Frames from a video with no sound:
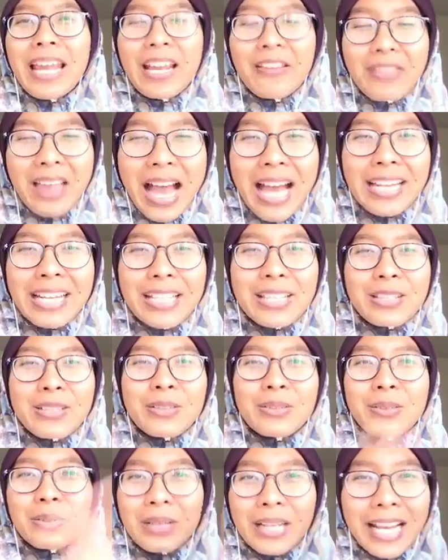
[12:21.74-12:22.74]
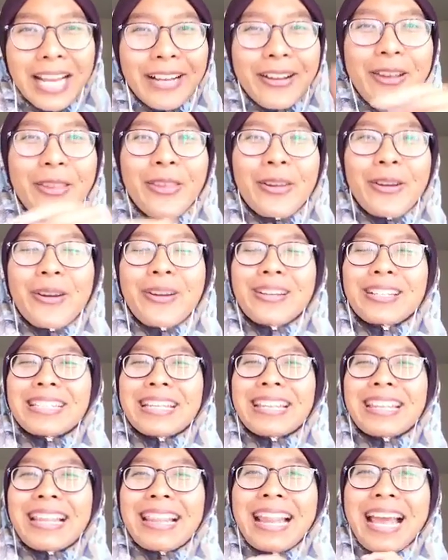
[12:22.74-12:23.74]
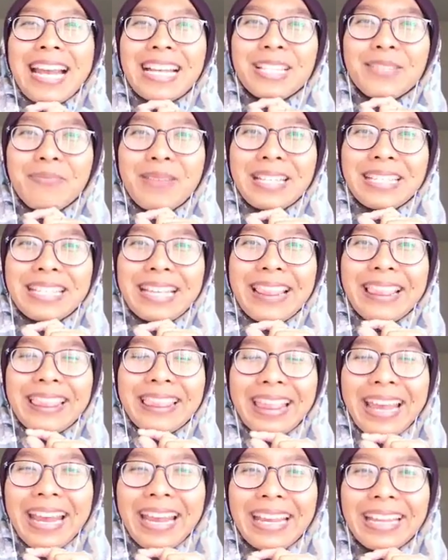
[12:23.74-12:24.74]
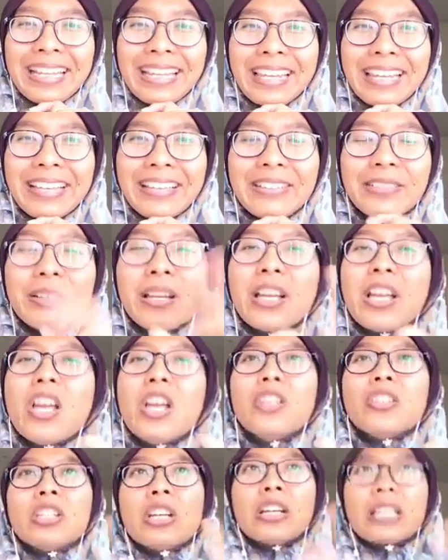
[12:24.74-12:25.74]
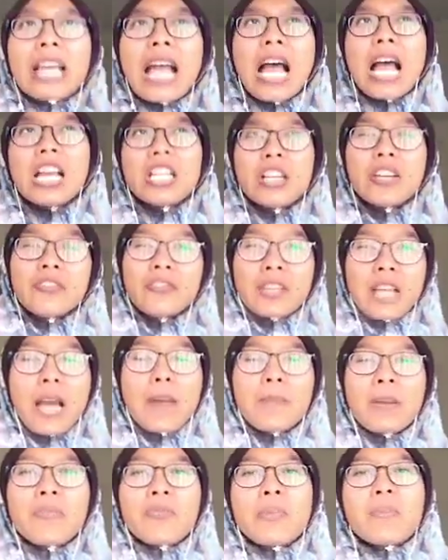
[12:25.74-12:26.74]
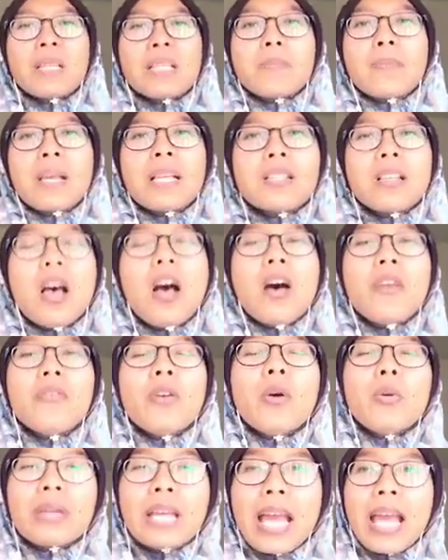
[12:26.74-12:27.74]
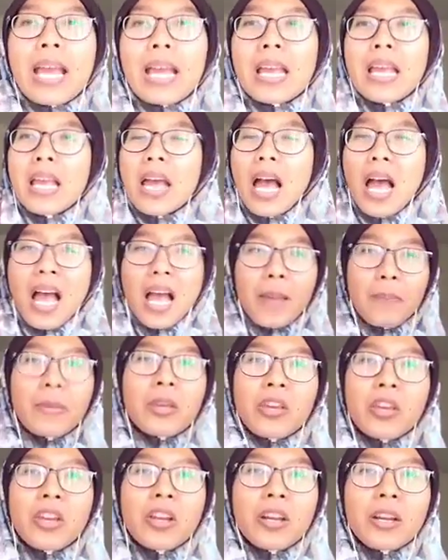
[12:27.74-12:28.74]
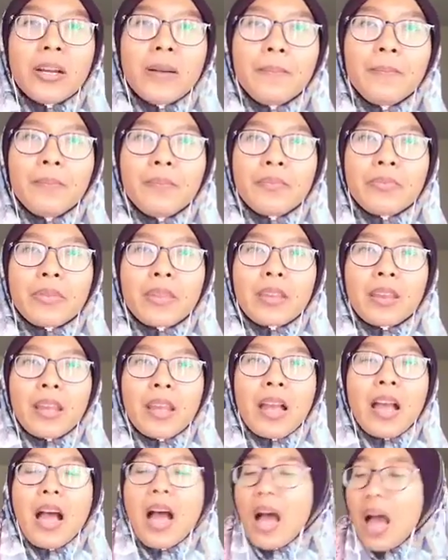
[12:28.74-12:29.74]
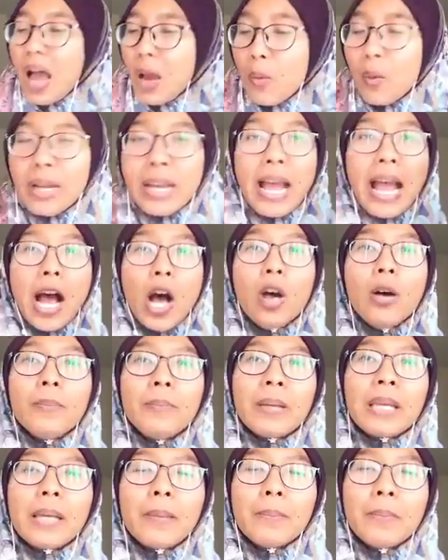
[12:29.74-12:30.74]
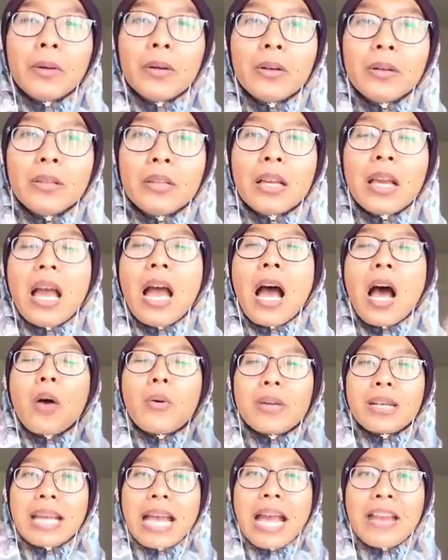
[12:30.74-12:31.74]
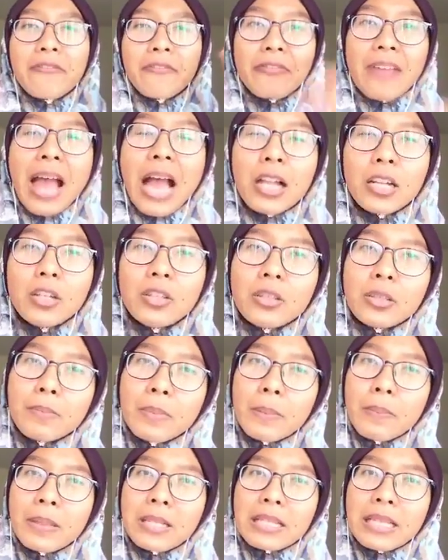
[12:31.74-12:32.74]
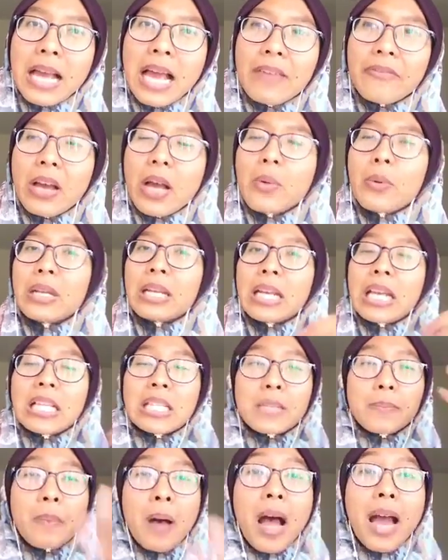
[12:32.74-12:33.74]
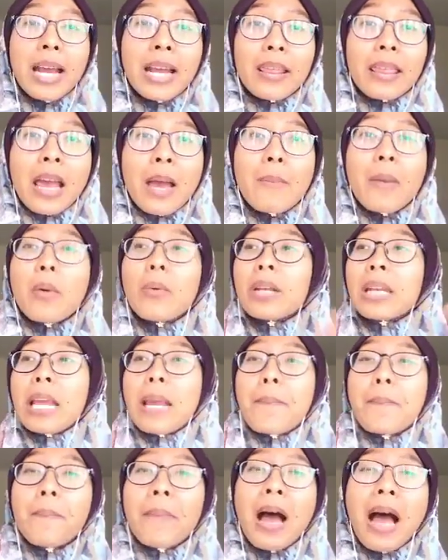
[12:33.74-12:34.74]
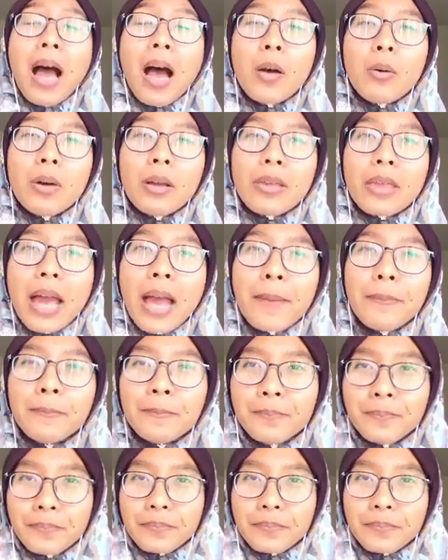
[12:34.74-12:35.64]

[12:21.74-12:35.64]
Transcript: If that is true, click on the hearts and the likes button. Thank you. So kind of coming from the space of, okay, I'm here. I want to help people. I want to add value to people's lives. I want to inspire them. I want to empower them.